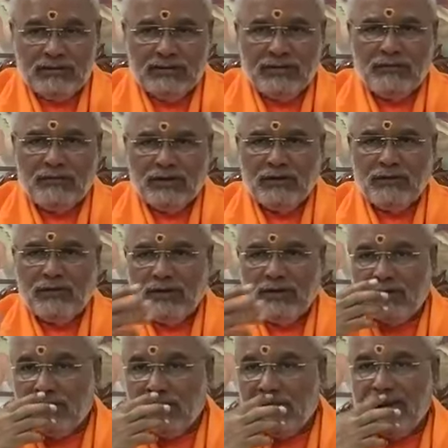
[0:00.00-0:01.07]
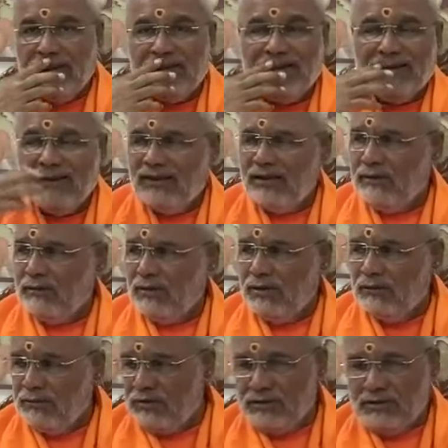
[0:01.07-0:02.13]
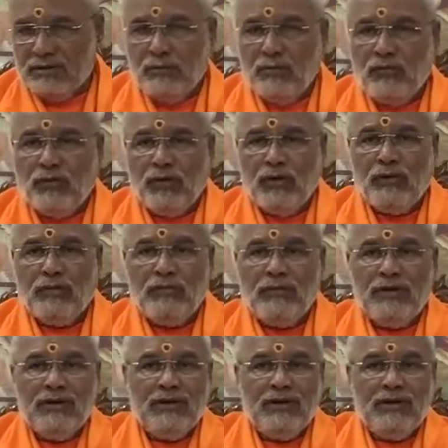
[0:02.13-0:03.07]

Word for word: Some Bhagavan is there and they have given some form.